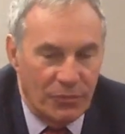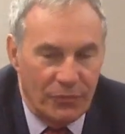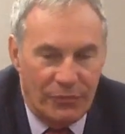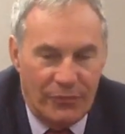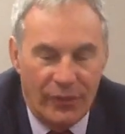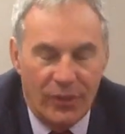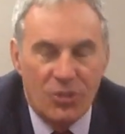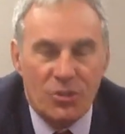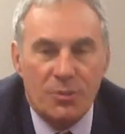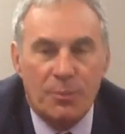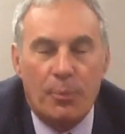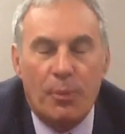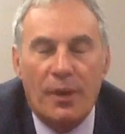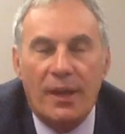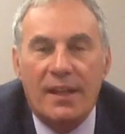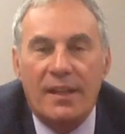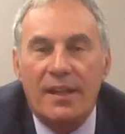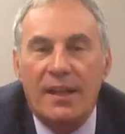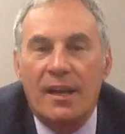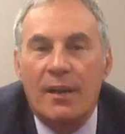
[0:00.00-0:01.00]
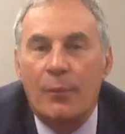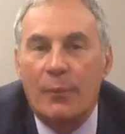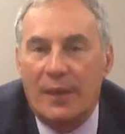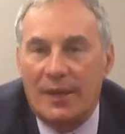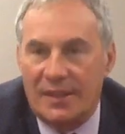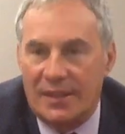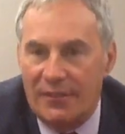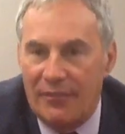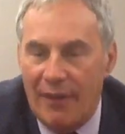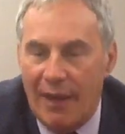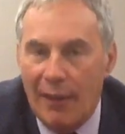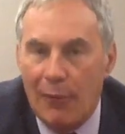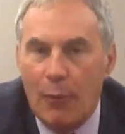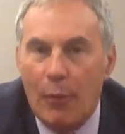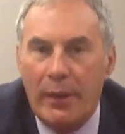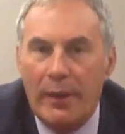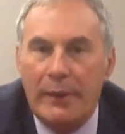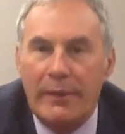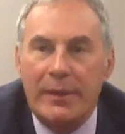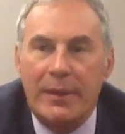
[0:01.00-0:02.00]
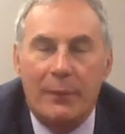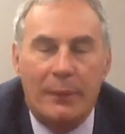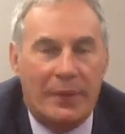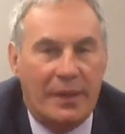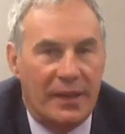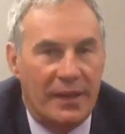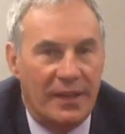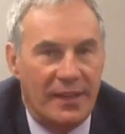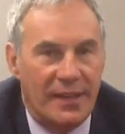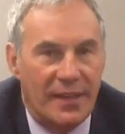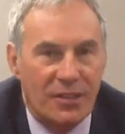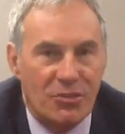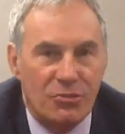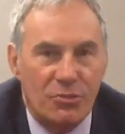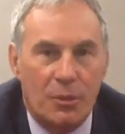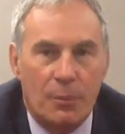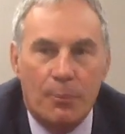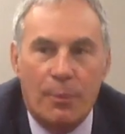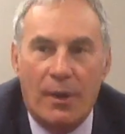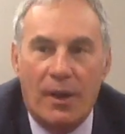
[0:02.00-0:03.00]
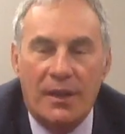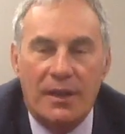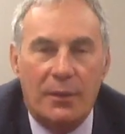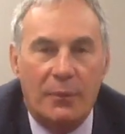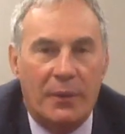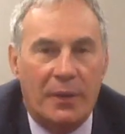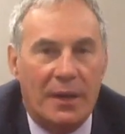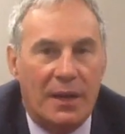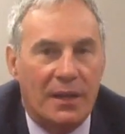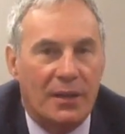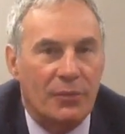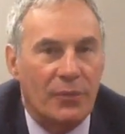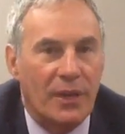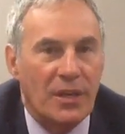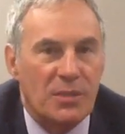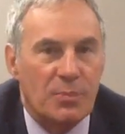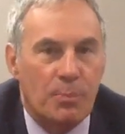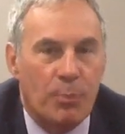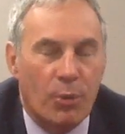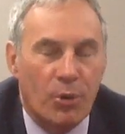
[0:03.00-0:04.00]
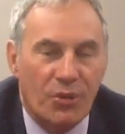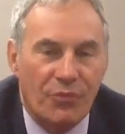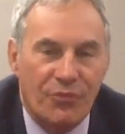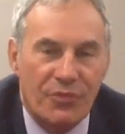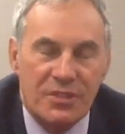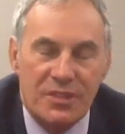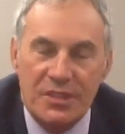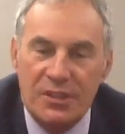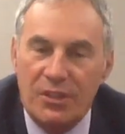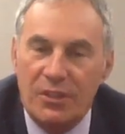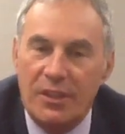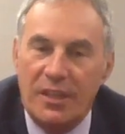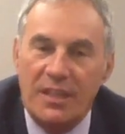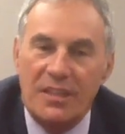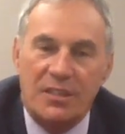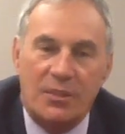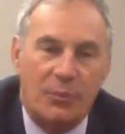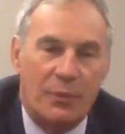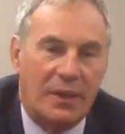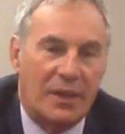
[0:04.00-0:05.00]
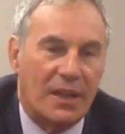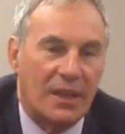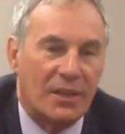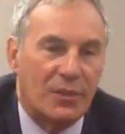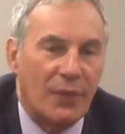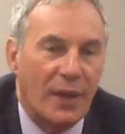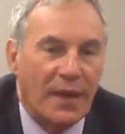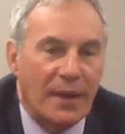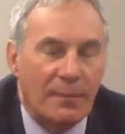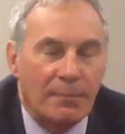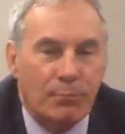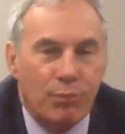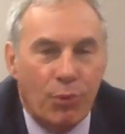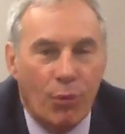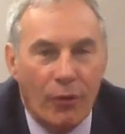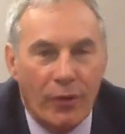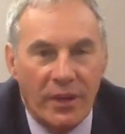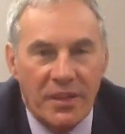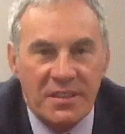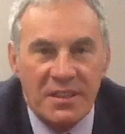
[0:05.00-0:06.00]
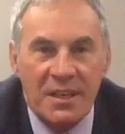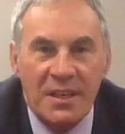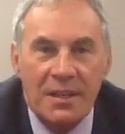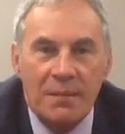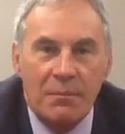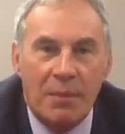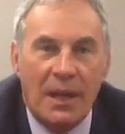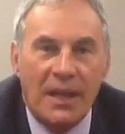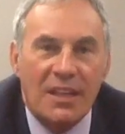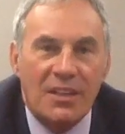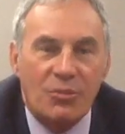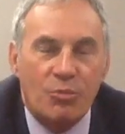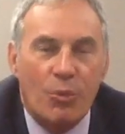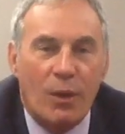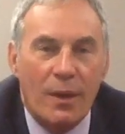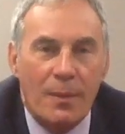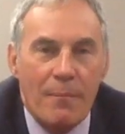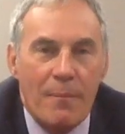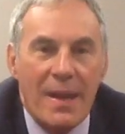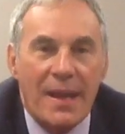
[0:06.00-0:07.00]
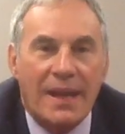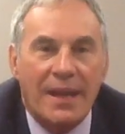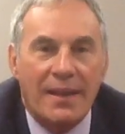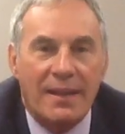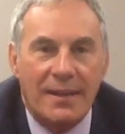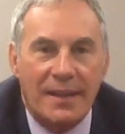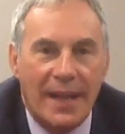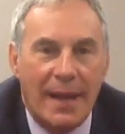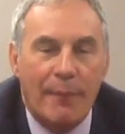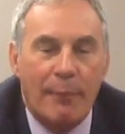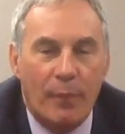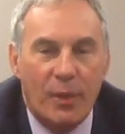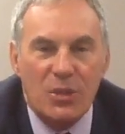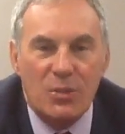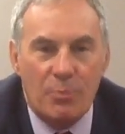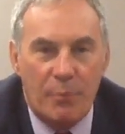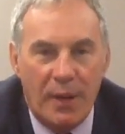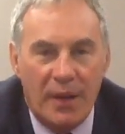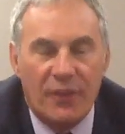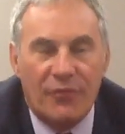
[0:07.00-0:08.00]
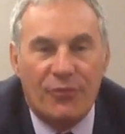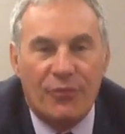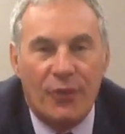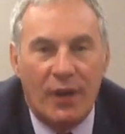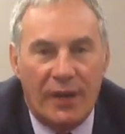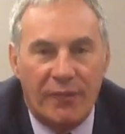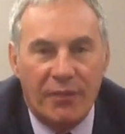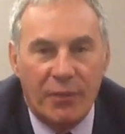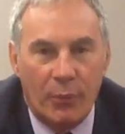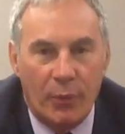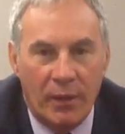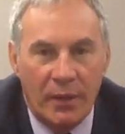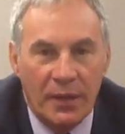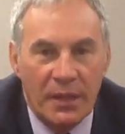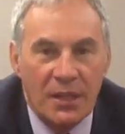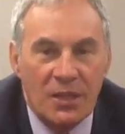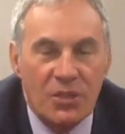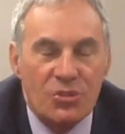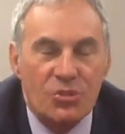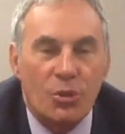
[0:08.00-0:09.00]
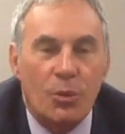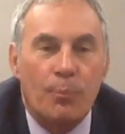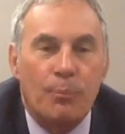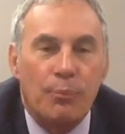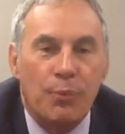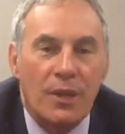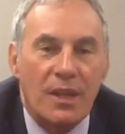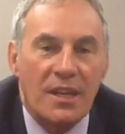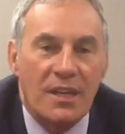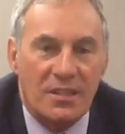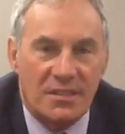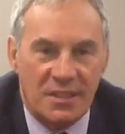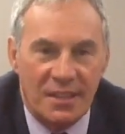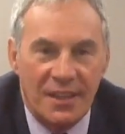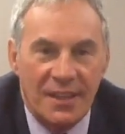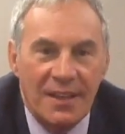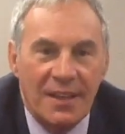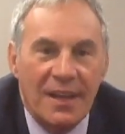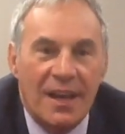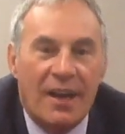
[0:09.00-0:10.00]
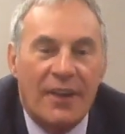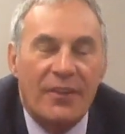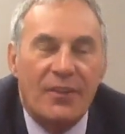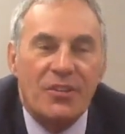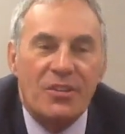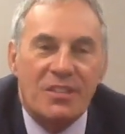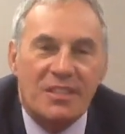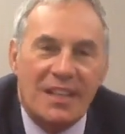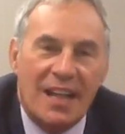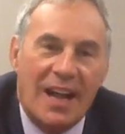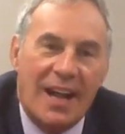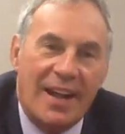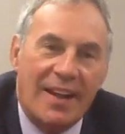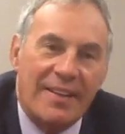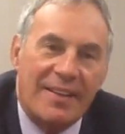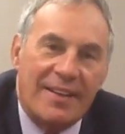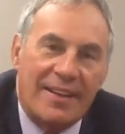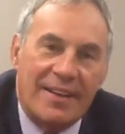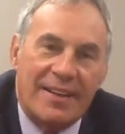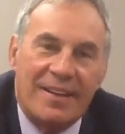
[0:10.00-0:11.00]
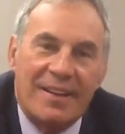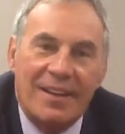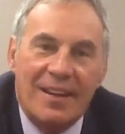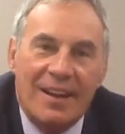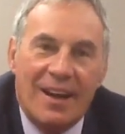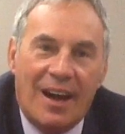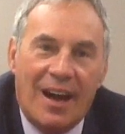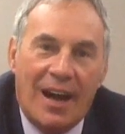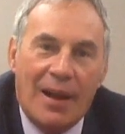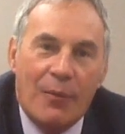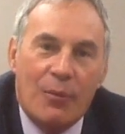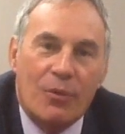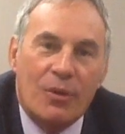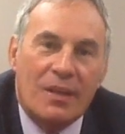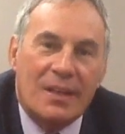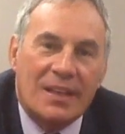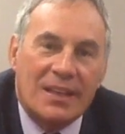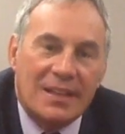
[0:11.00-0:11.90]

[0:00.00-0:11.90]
Village of Pointe Claire, and we got the Balwa area, and we got Industrial Park, and we got great sports facilities, and we got great employees, but I just want to make it that much better for everyone. So please understand that I will